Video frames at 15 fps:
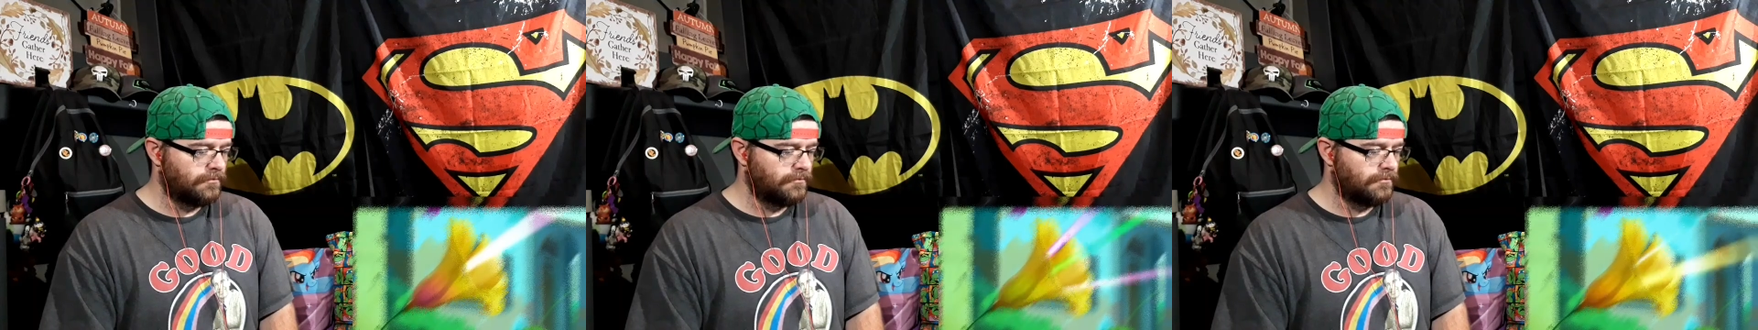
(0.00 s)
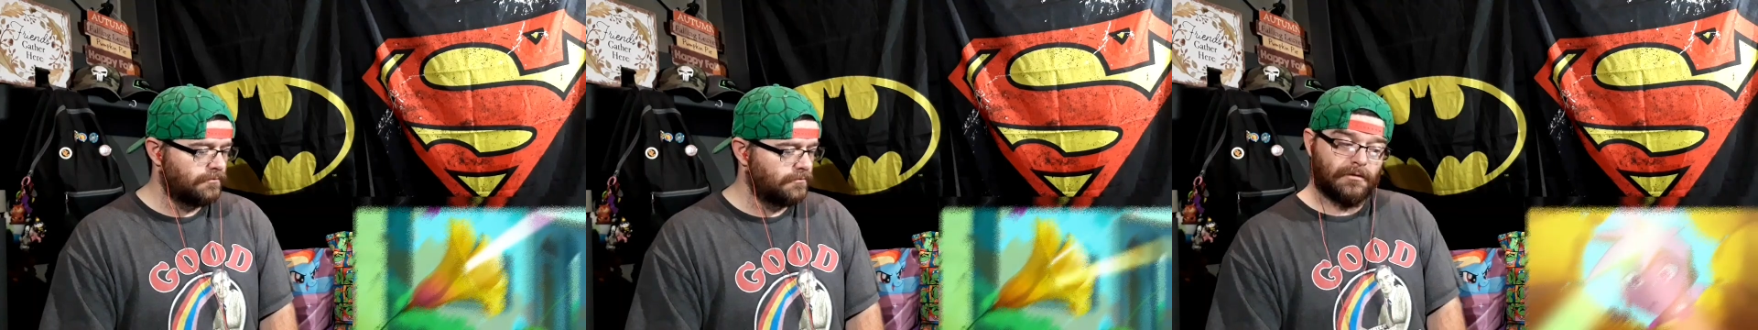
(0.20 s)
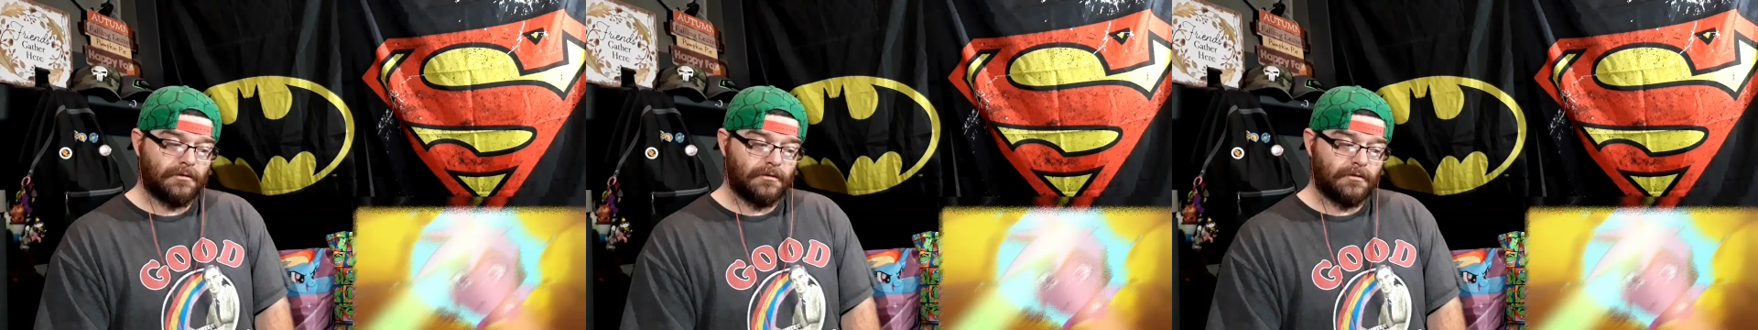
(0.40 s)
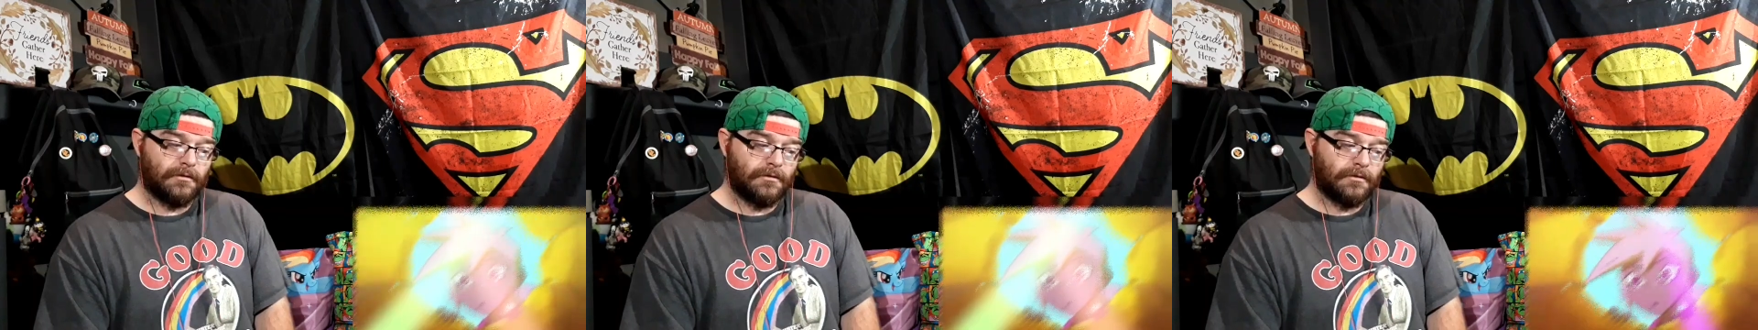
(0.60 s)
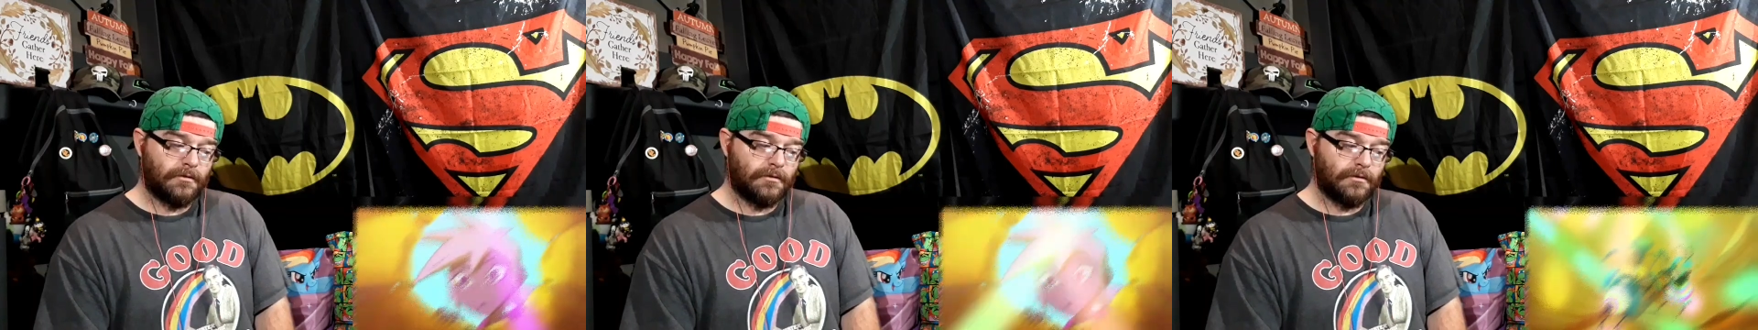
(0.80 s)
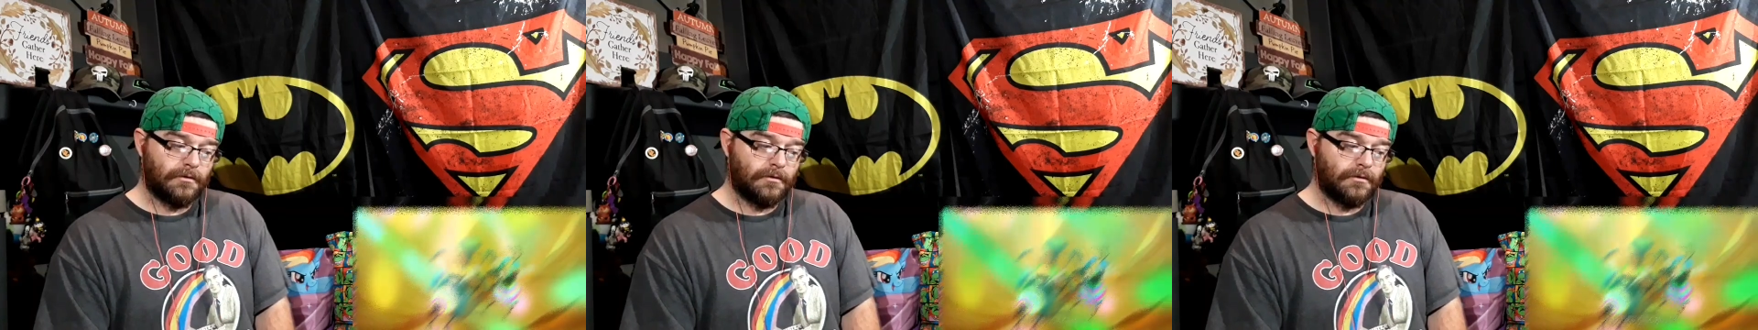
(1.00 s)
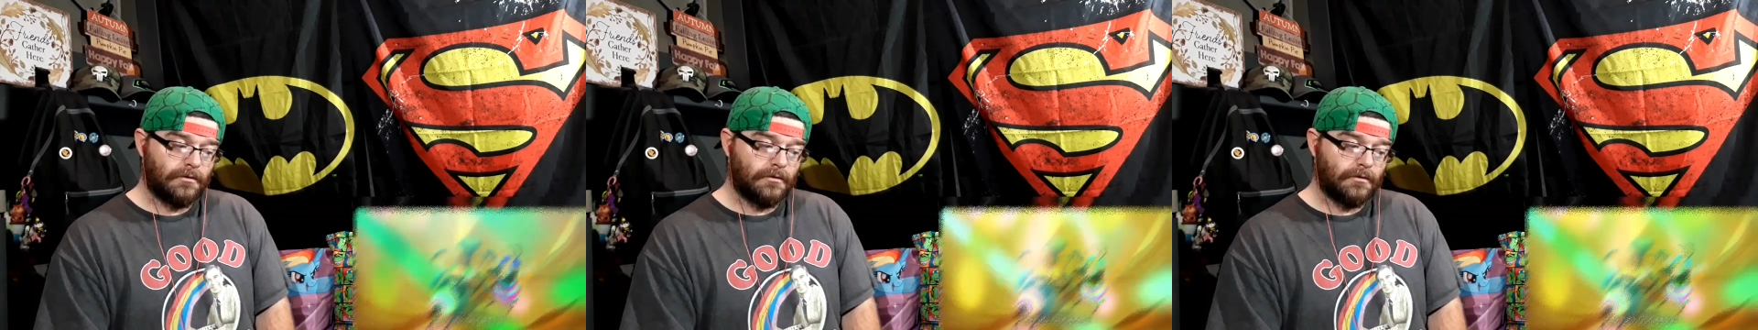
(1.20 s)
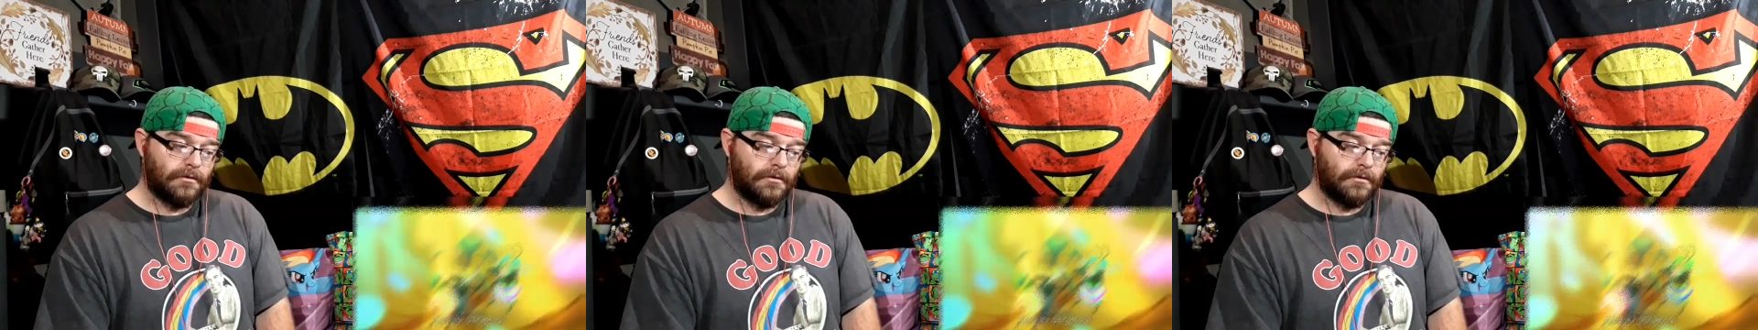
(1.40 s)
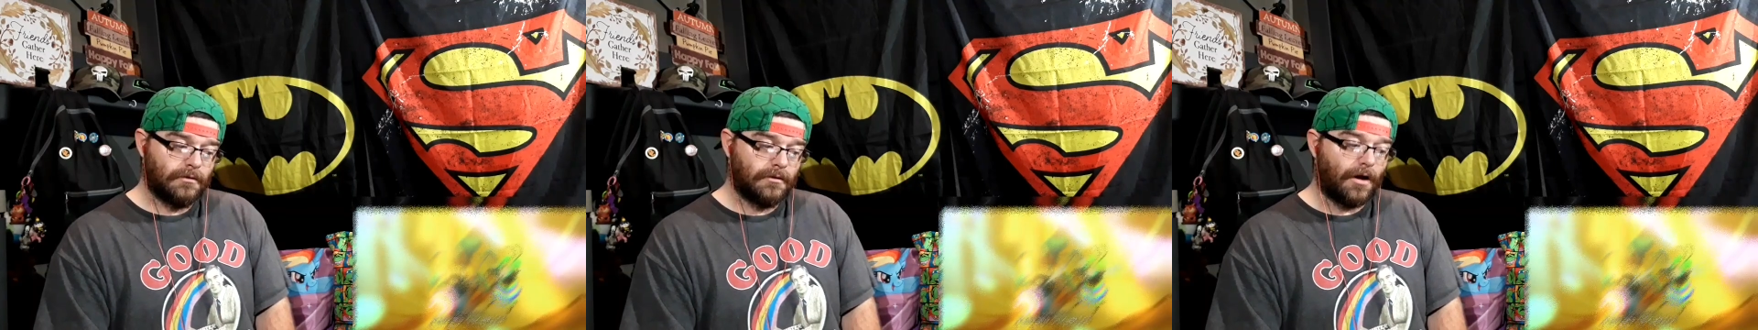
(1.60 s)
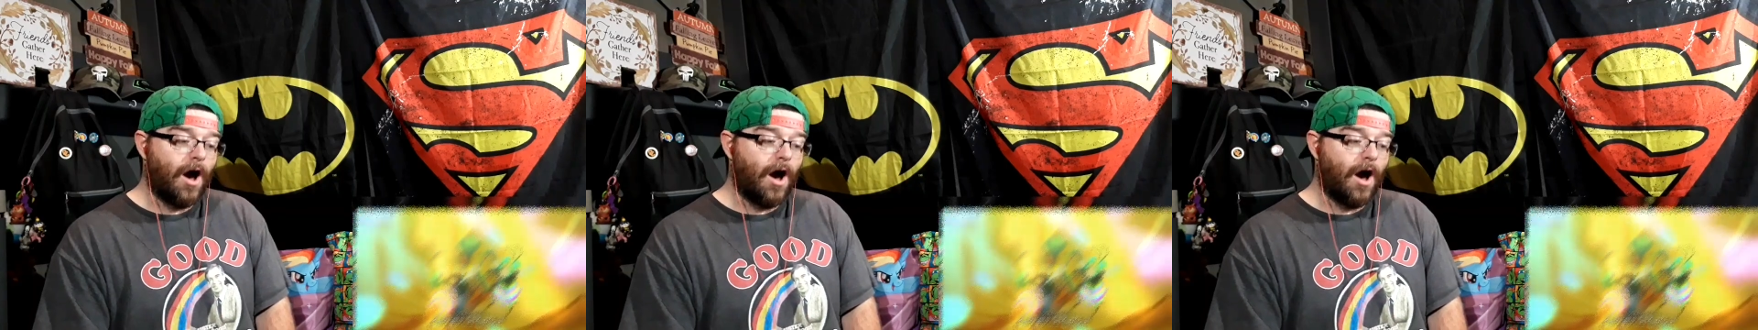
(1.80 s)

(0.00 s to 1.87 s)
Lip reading: Nothing is said.